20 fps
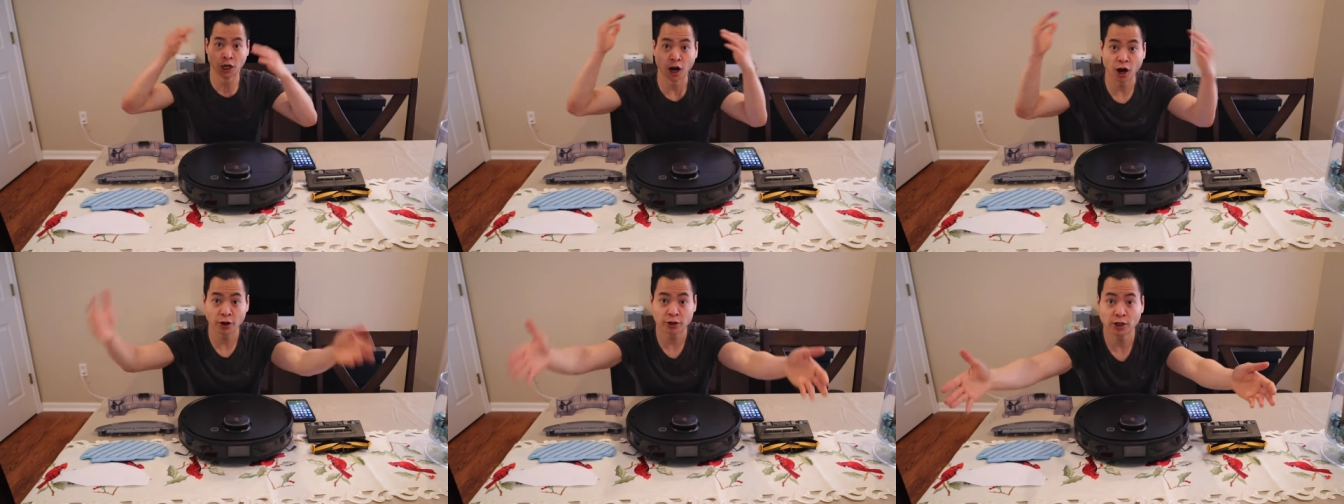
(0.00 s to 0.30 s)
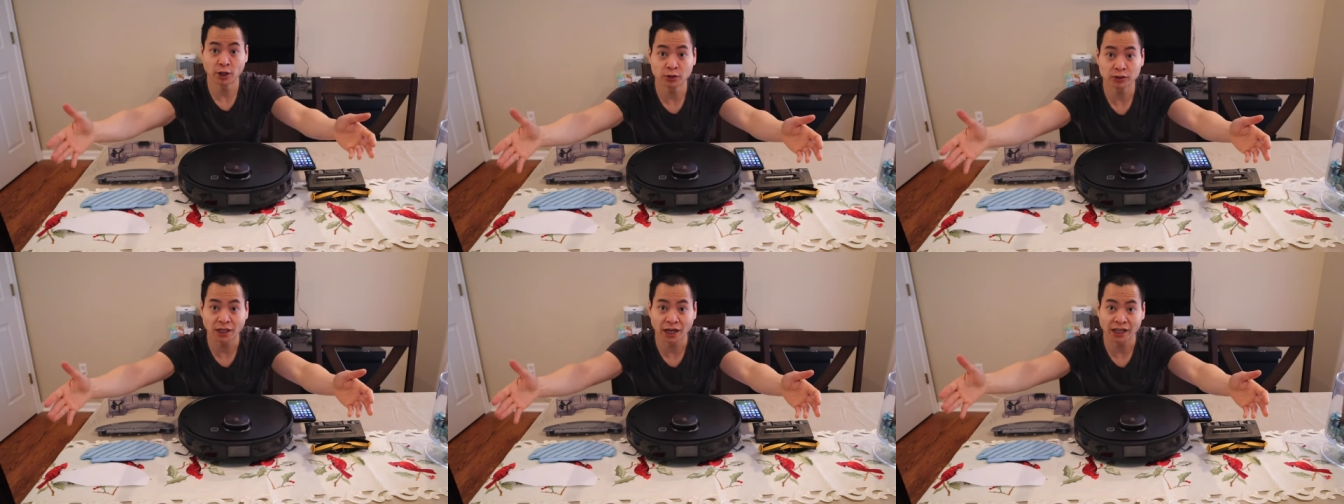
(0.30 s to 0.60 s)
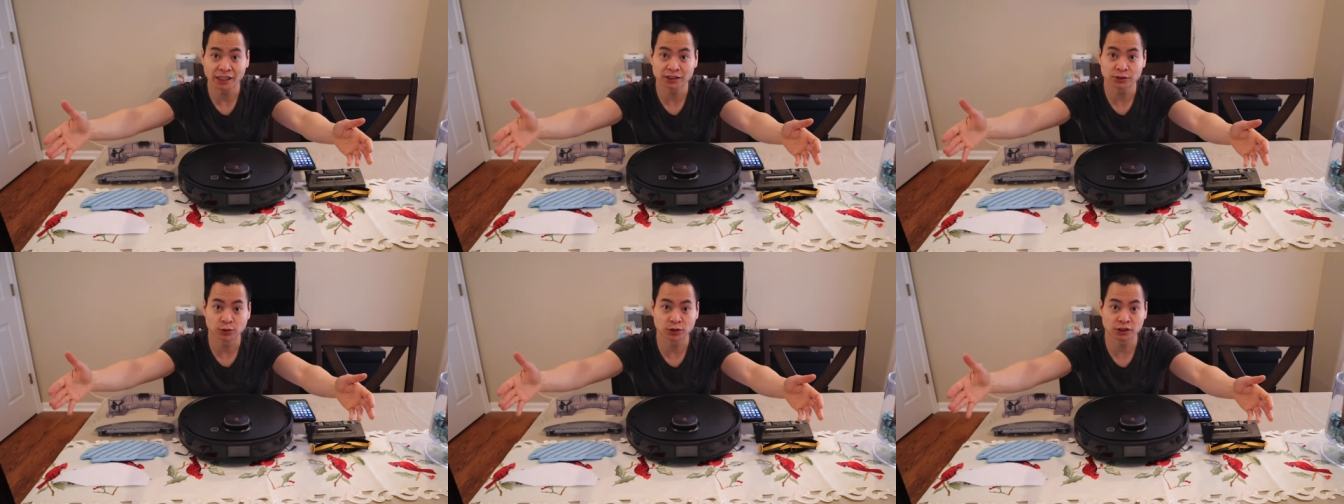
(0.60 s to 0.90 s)
oh no
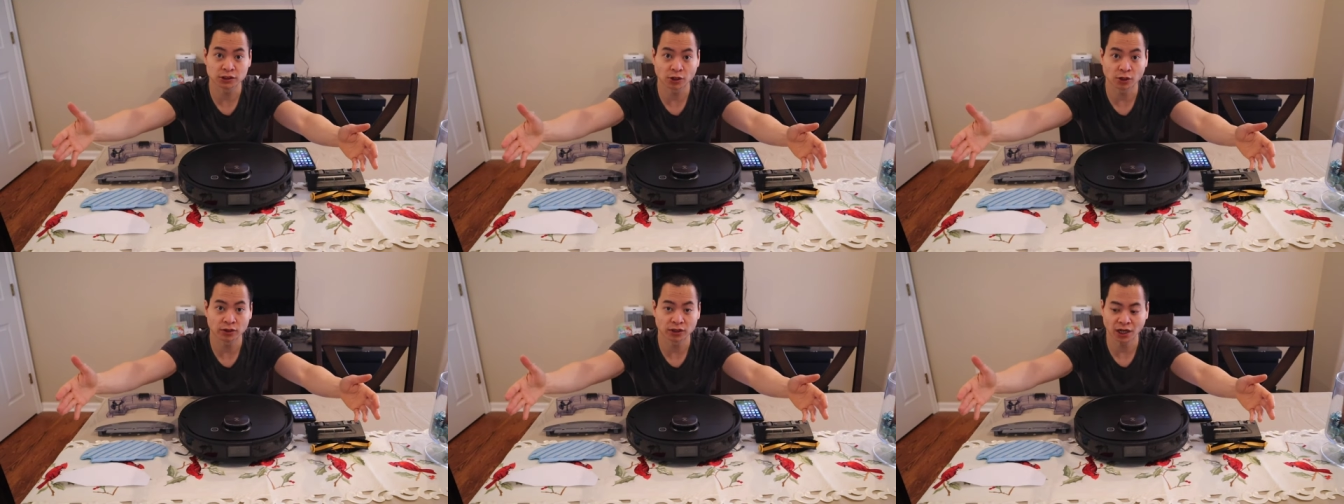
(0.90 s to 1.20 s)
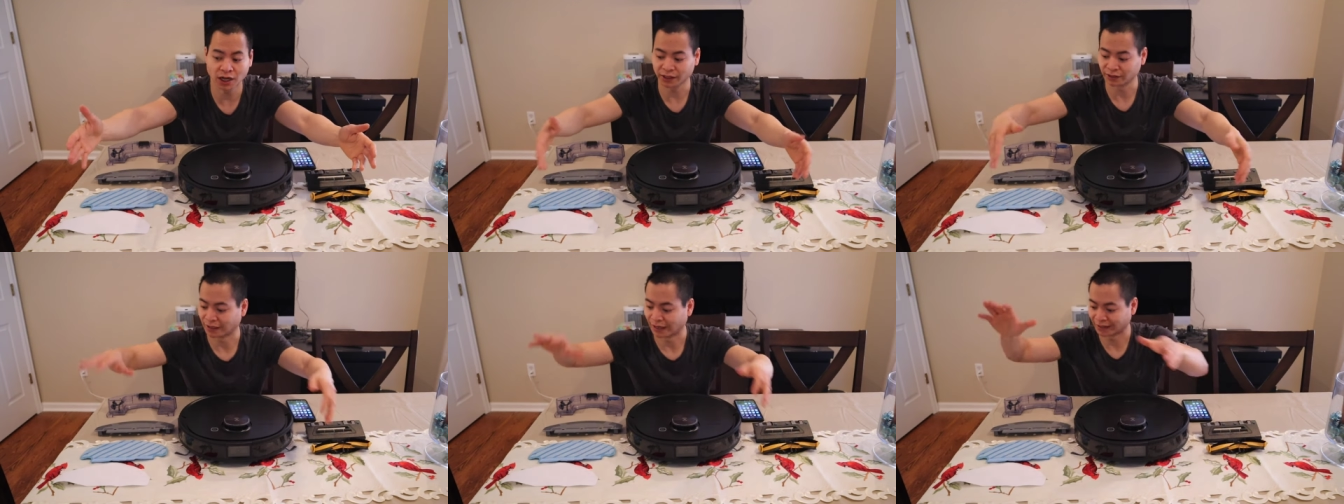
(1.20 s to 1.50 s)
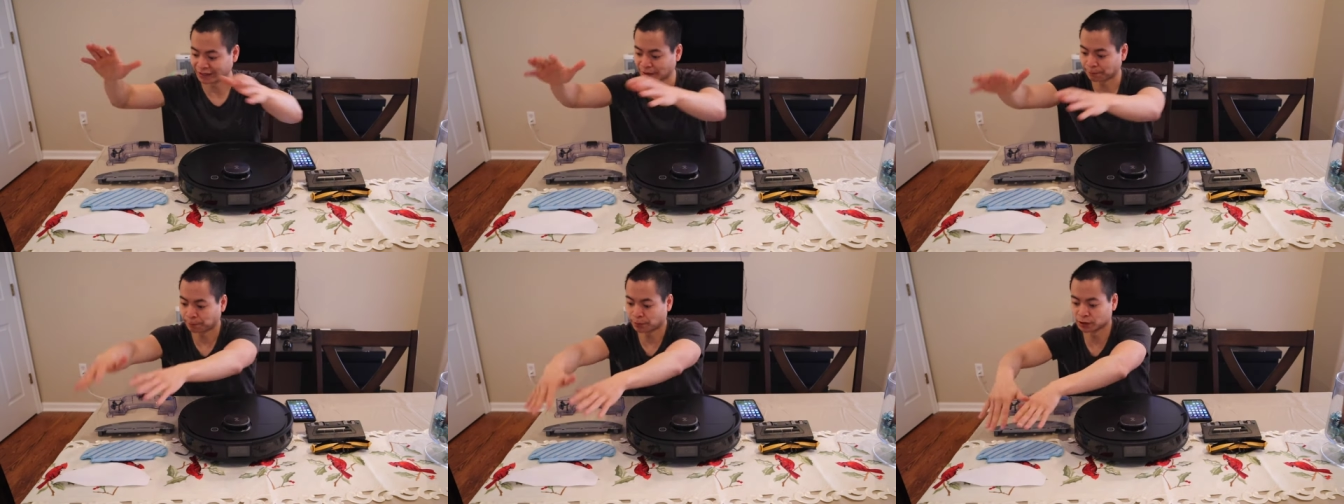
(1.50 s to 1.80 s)
guys, what's going on? I
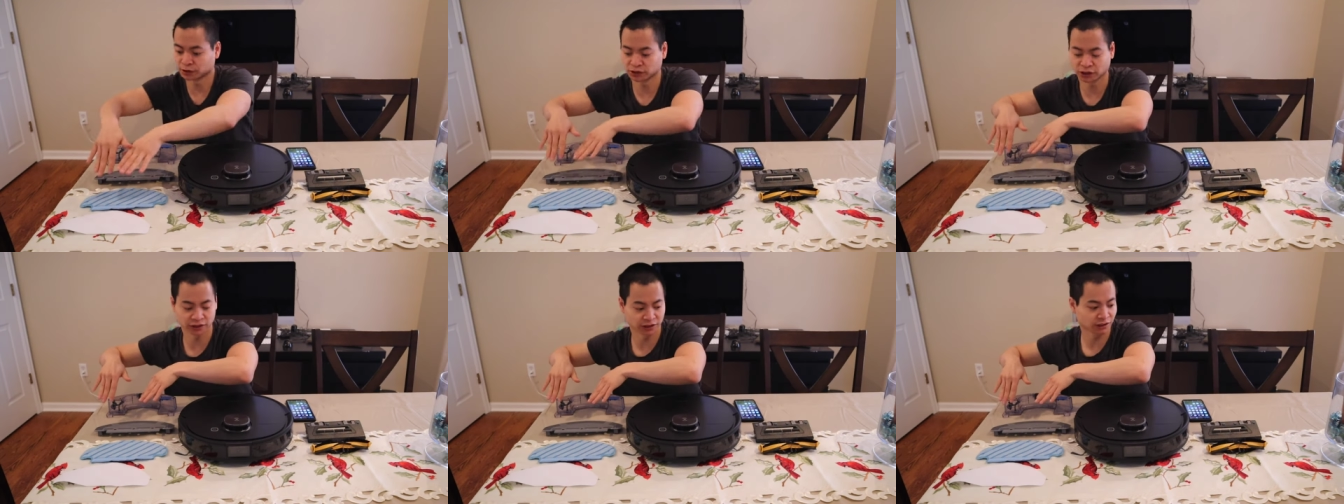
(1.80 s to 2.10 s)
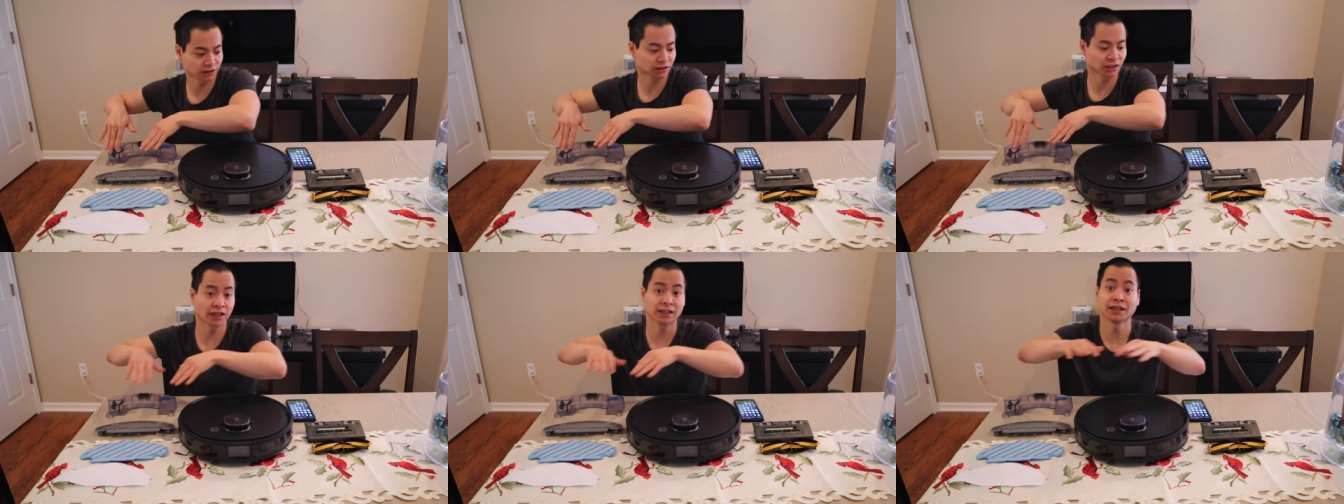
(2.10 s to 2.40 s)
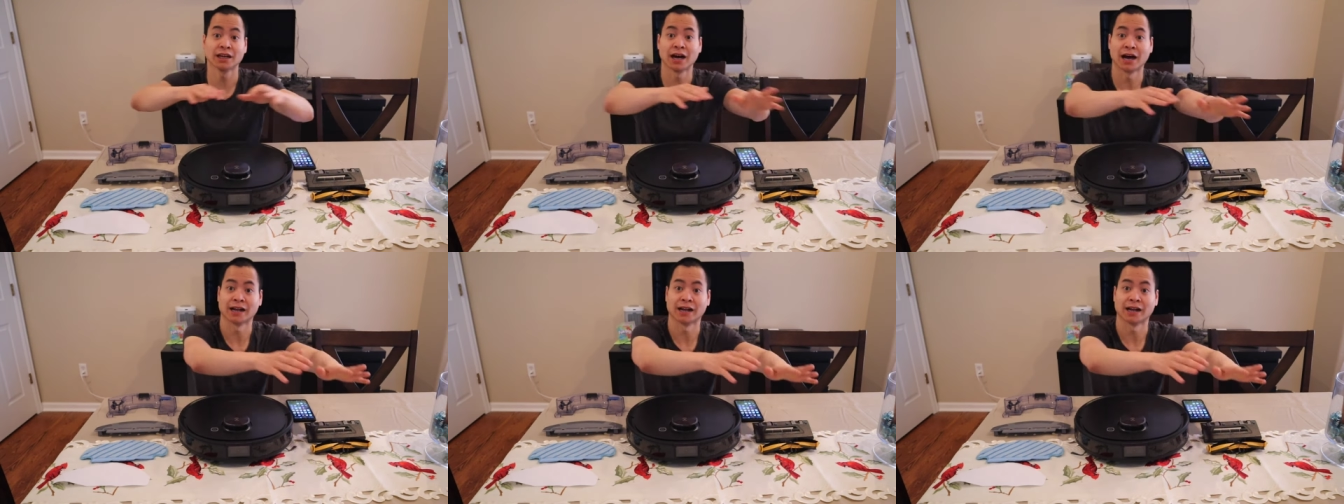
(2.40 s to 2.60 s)
got parts on this side,